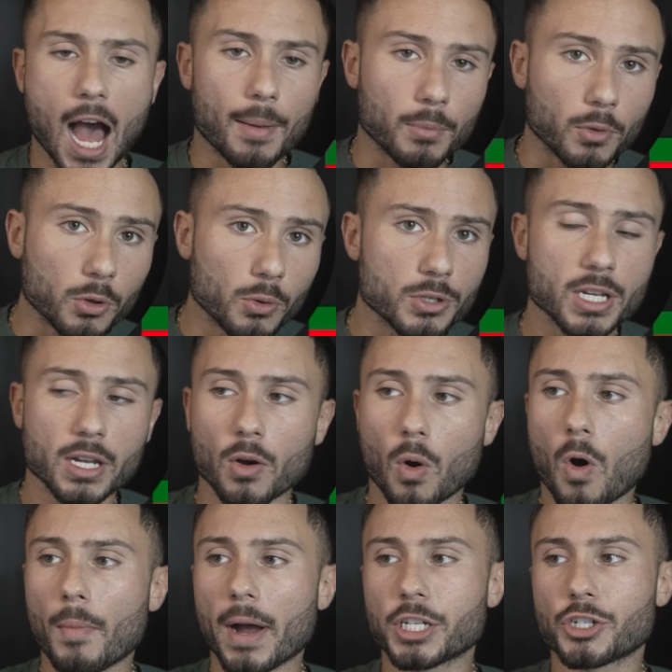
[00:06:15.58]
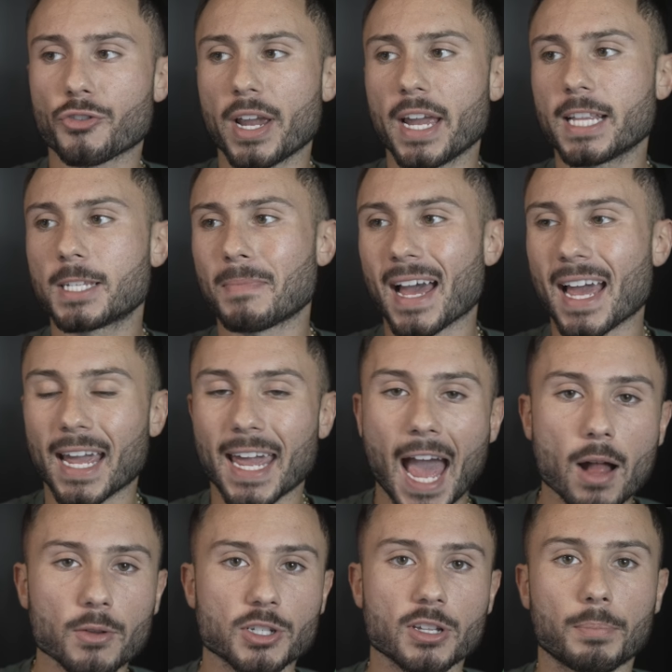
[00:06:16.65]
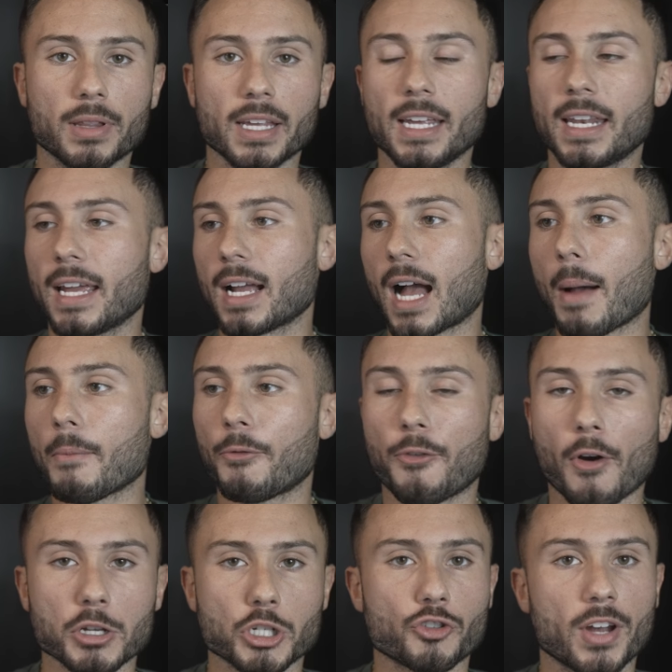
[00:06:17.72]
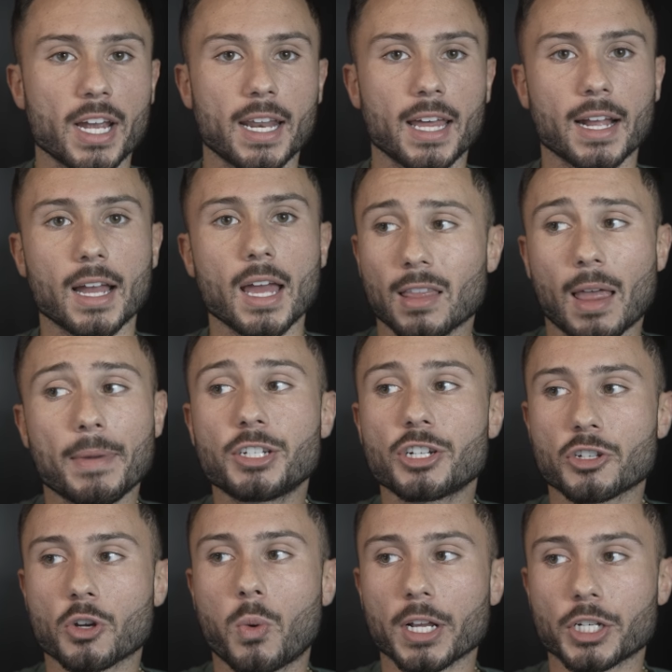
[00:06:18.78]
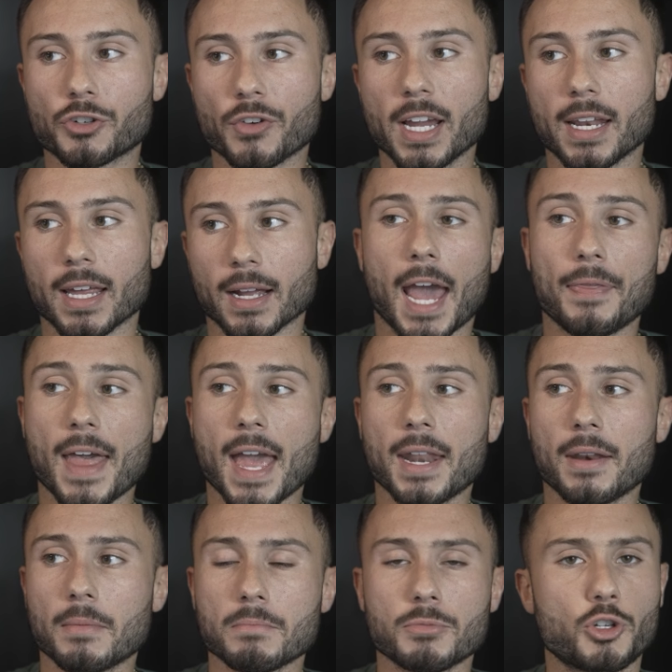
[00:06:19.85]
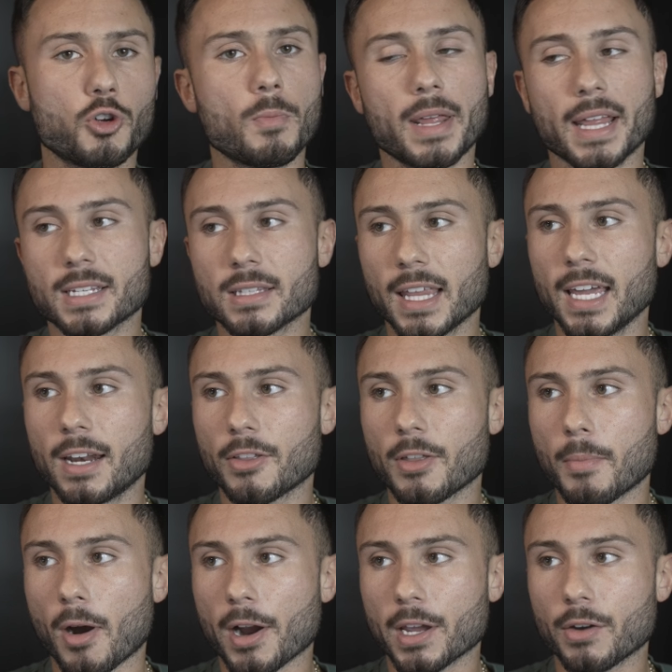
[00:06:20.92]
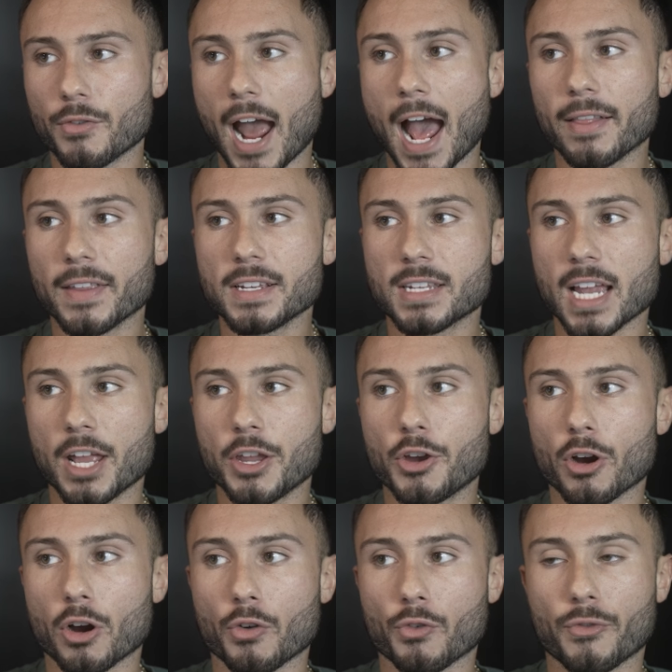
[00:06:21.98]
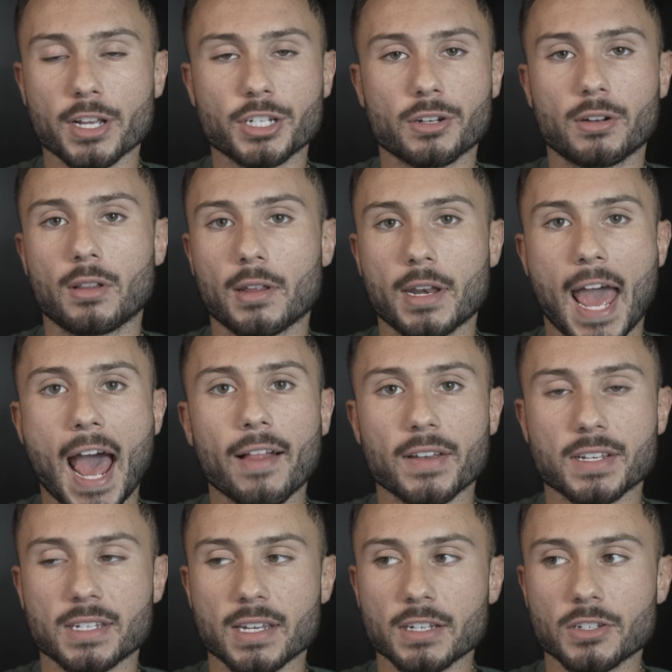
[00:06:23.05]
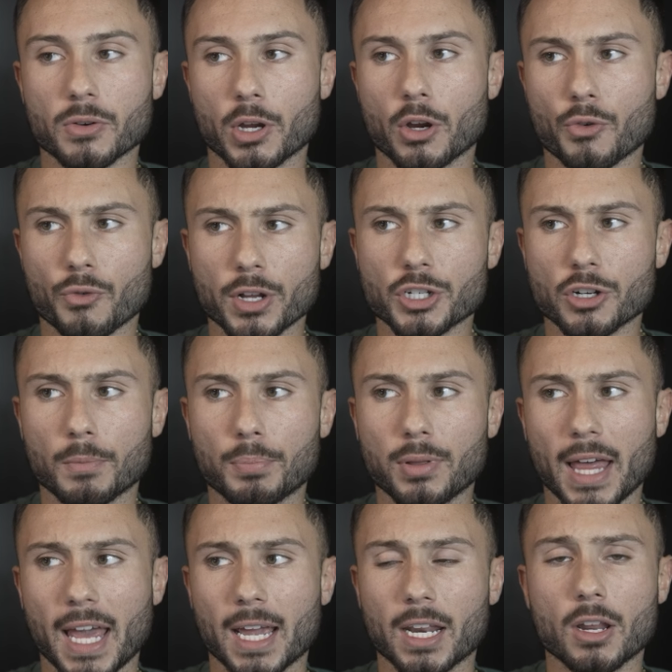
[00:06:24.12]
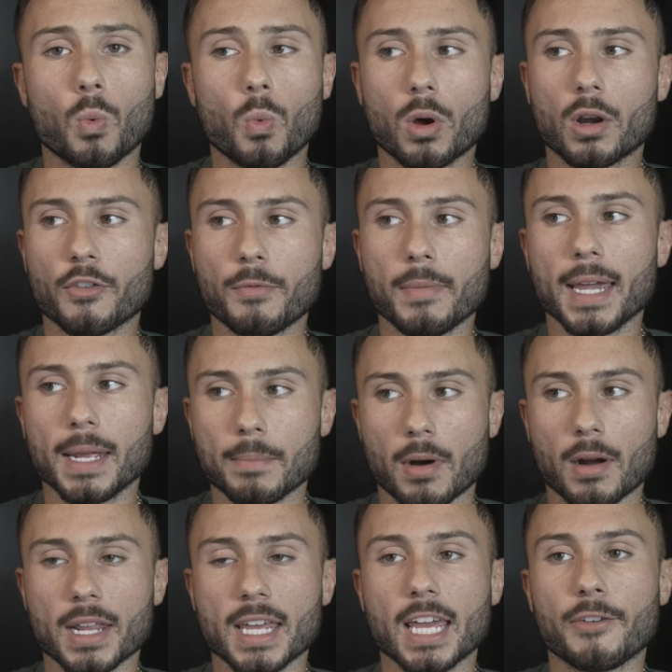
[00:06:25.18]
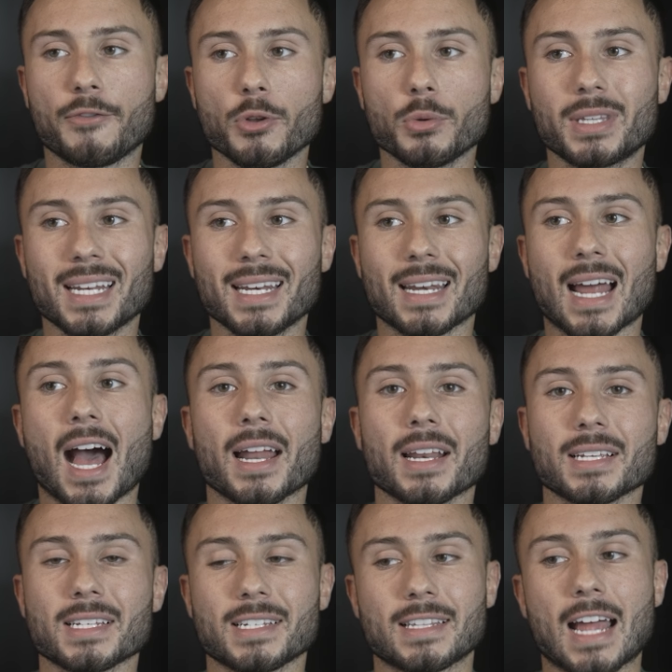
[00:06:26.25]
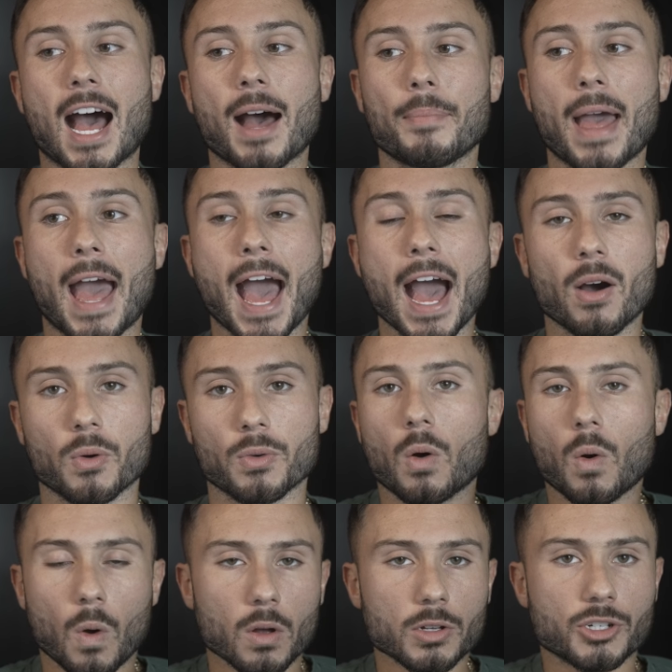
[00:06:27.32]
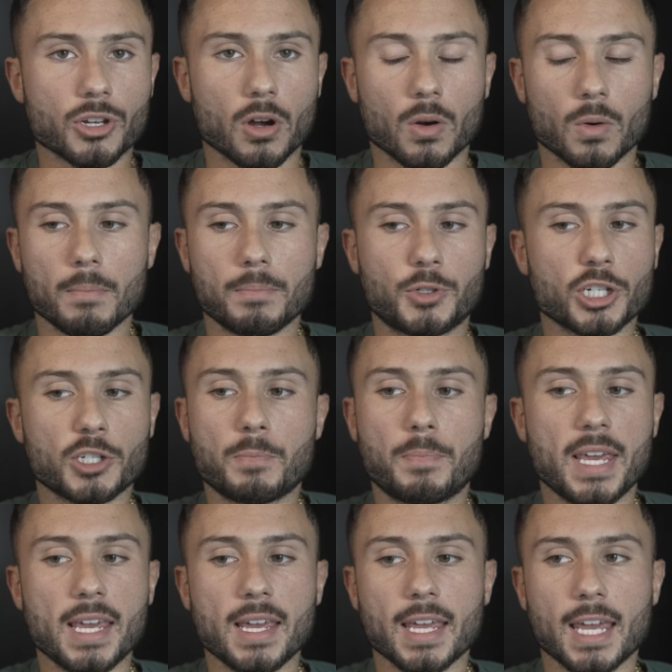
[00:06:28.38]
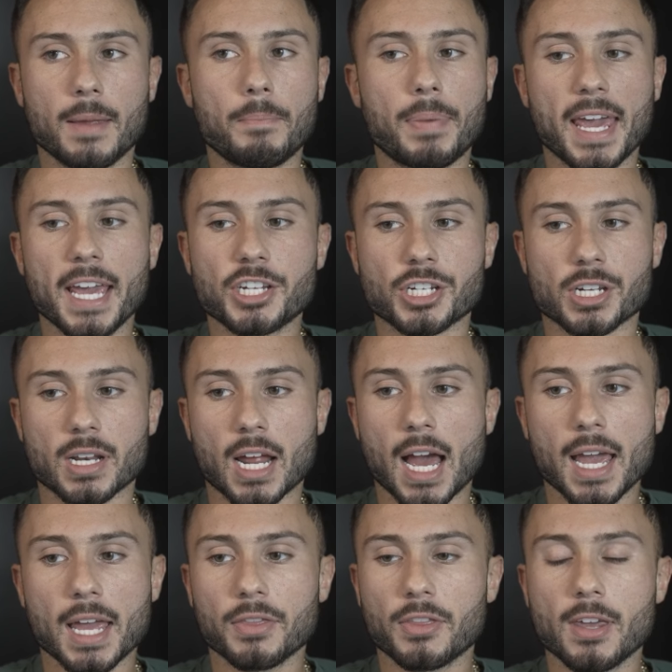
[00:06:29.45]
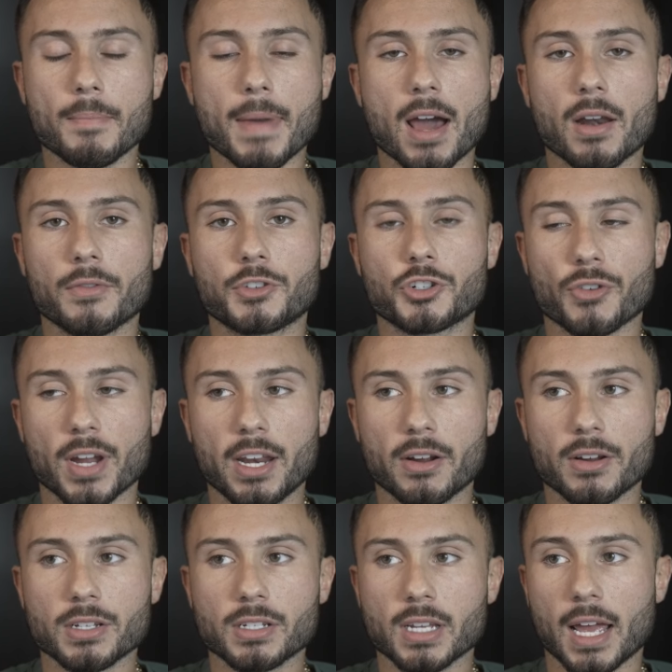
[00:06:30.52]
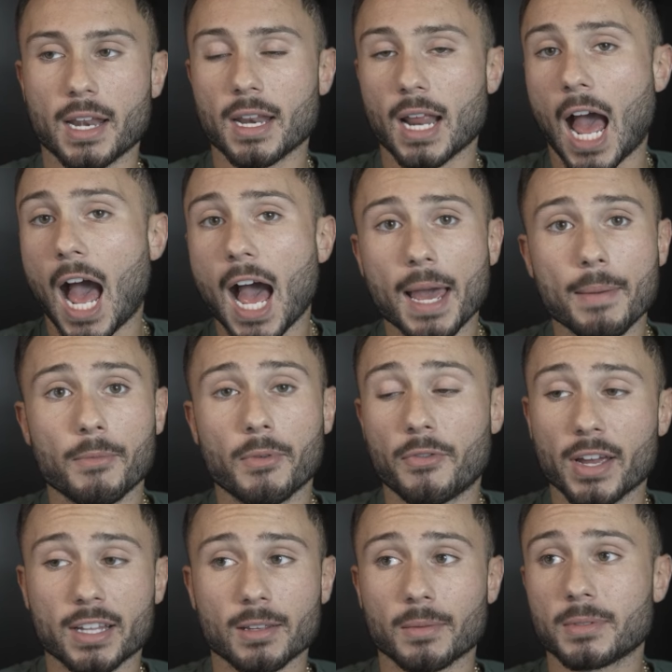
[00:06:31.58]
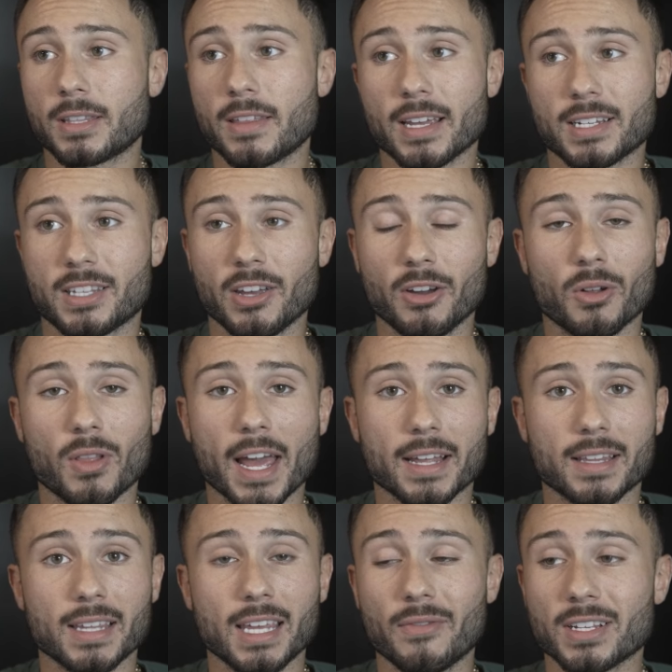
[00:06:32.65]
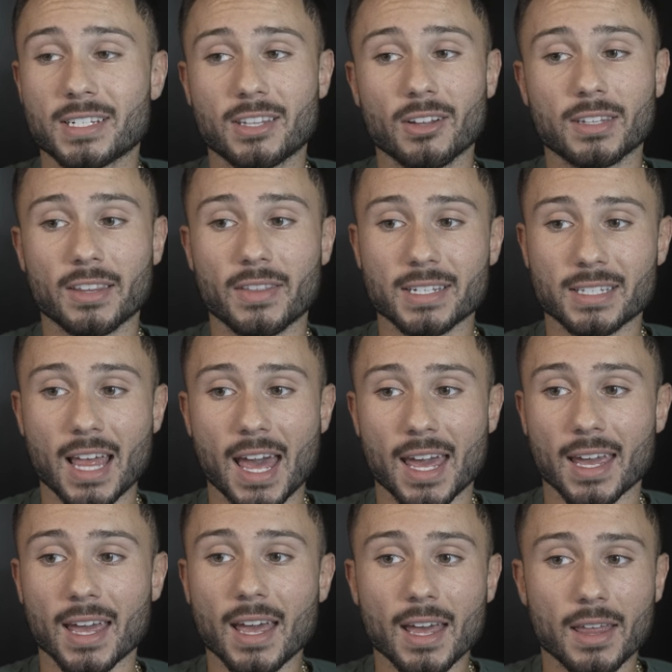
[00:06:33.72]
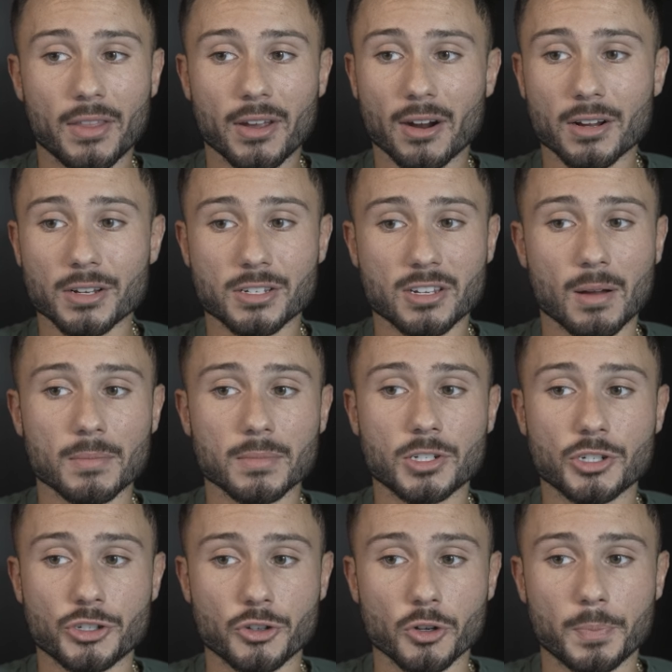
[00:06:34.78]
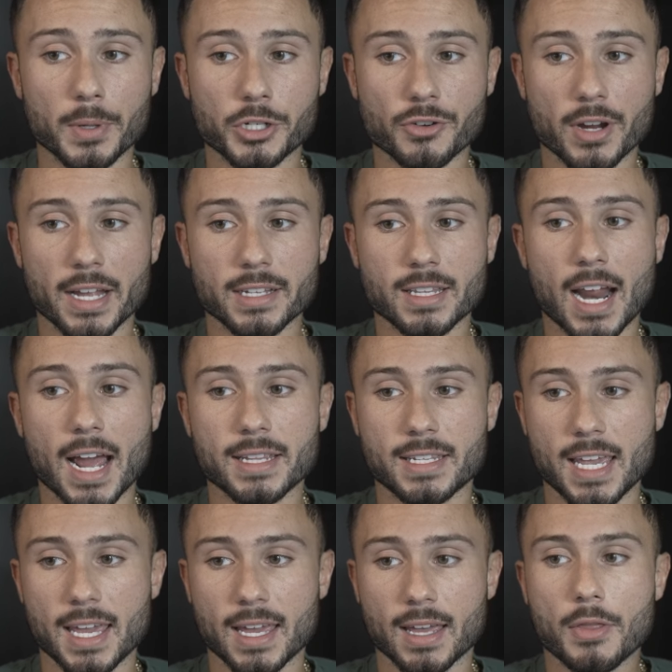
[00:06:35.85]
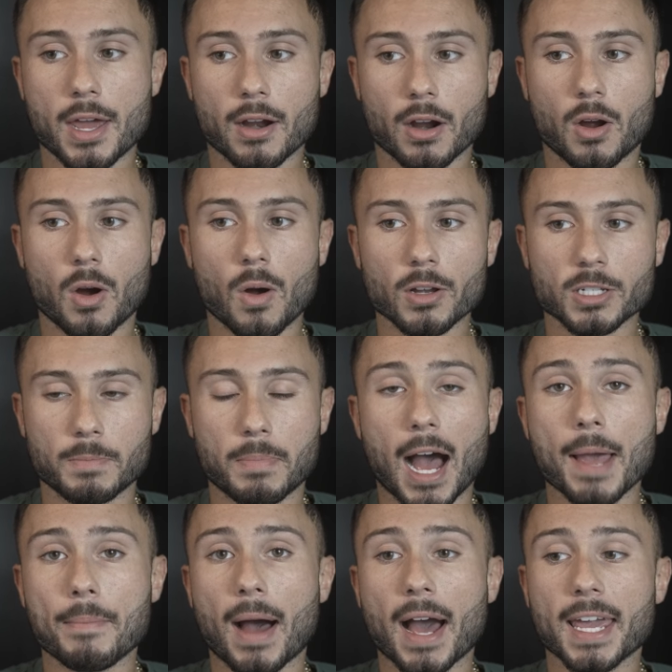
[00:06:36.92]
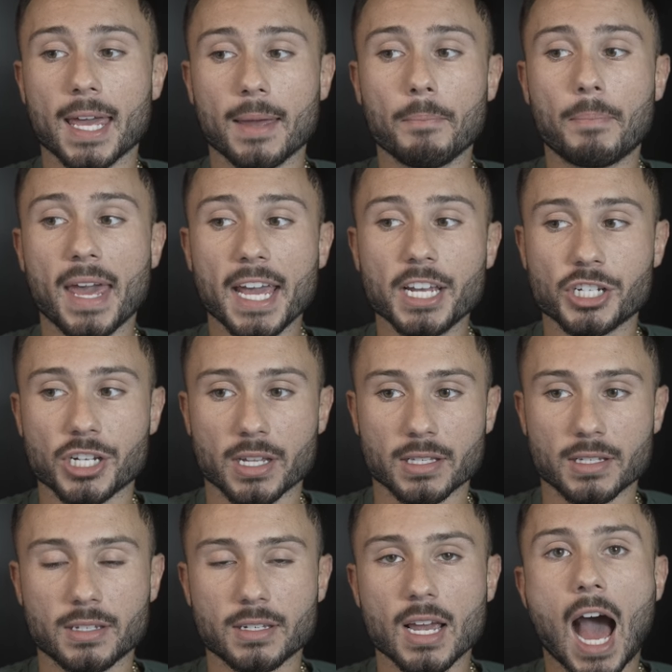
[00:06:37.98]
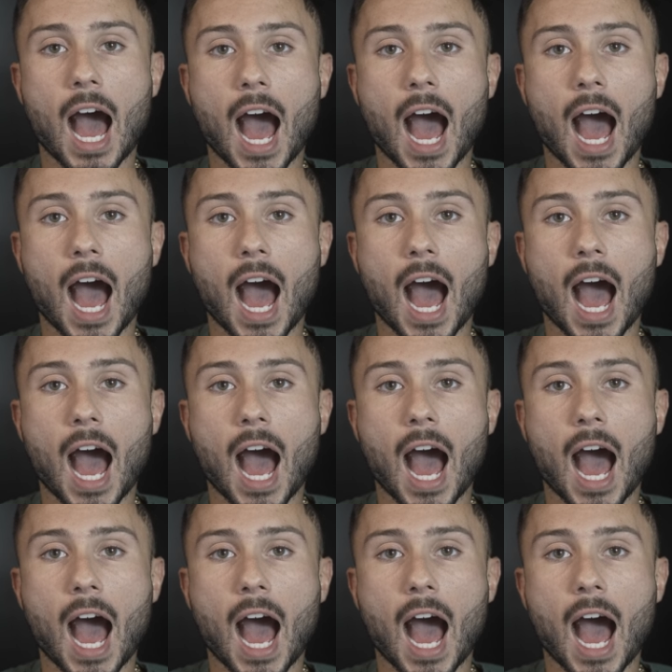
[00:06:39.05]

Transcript: I'm losing all my trades. My account's depleting. I'm frustrating. Let me just quit trading. And then two minutes later, the market rallies and your original analysis or your original plan would have made money if you did not stop out. Also, just being impatient. I the amount of traders, and I'm victims to this too, like even still to this day, there are some stupid trades that I take that are caused by my impatience.